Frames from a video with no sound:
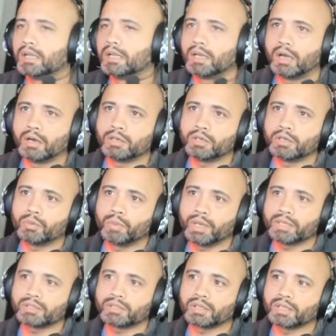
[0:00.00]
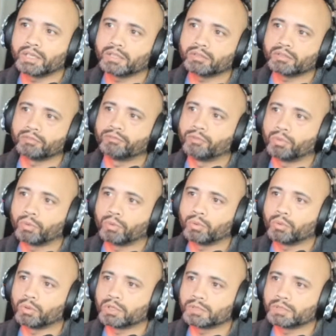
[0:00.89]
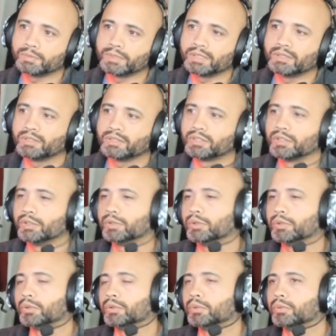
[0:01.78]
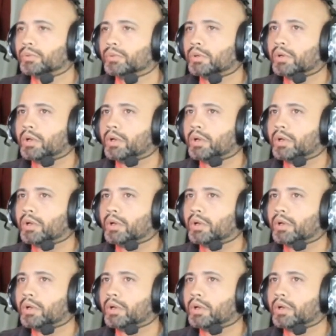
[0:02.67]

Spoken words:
I'm gonna wait till I get the 4 horsemen to